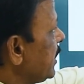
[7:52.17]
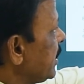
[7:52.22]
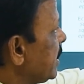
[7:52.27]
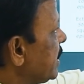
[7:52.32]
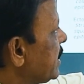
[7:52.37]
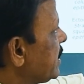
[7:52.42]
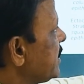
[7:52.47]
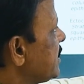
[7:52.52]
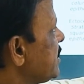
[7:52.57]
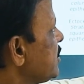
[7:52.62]

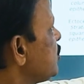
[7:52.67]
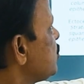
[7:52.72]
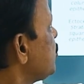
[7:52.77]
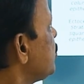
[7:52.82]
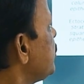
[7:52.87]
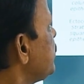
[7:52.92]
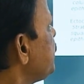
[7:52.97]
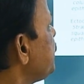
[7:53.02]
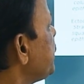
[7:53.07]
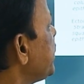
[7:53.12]
Here it is
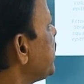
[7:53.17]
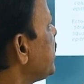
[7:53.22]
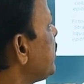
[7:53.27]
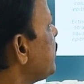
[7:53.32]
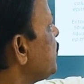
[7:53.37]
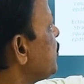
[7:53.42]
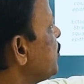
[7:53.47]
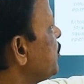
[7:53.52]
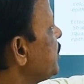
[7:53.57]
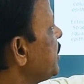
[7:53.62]
shown pair
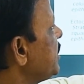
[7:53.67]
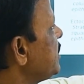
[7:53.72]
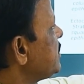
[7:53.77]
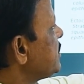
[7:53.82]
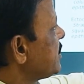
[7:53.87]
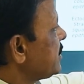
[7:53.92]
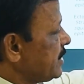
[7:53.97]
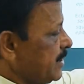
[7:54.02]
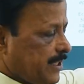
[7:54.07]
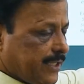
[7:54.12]
of
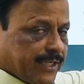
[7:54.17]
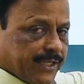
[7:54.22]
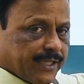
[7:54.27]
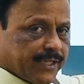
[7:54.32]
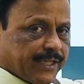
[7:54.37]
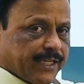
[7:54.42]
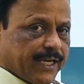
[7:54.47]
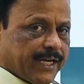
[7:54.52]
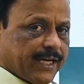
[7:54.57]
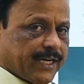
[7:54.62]
ovaries.
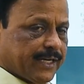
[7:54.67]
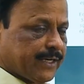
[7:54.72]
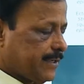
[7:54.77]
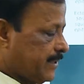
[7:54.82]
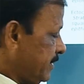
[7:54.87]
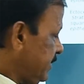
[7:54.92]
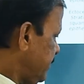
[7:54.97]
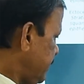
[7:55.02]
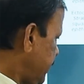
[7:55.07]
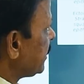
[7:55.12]
They are
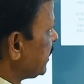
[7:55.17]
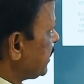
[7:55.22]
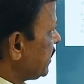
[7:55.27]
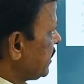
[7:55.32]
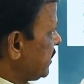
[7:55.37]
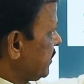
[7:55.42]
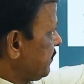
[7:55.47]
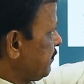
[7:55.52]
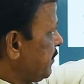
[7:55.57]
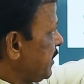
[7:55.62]

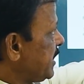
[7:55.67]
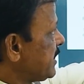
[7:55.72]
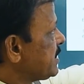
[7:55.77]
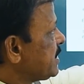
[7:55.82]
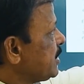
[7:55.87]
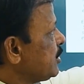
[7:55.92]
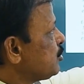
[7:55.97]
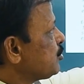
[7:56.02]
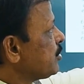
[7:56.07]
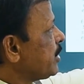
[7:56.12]

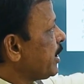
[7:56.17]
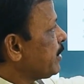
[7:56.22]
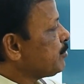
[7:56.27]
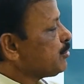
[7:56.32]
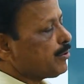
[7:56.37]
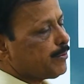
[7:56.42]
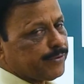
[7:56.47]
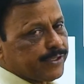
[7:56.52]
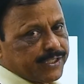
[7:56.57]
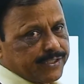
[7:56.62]
placed into the
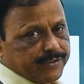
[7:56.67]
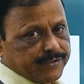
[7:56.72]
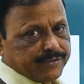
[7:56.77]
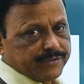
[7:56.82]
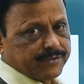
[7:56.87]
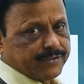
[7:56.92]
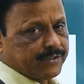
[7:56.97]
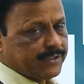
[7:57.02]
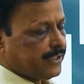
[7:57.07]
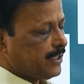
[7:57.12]
abdomen
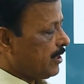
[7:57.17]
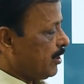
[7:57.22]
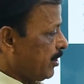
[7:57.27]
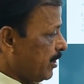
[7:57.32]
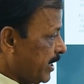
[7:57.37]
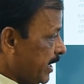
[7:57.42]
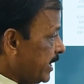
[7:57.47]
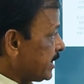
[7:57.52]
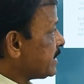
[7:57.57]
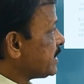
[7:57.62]

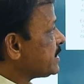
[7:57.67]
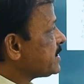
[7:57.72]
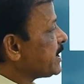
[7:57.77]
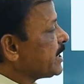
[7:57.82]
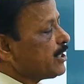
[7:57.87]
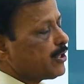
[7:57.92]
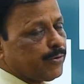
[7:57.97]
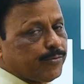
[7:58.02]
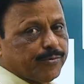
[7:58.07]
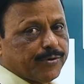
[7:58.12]
on either
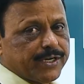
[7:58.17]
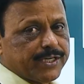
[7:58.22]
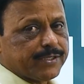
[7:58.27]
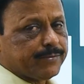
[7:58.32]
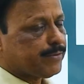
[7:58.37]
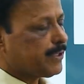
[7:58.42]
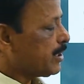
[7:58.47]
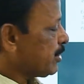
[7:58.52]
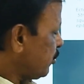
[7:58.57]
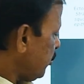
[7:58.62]
side of
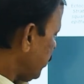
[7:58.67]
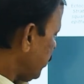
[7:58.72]
vertebral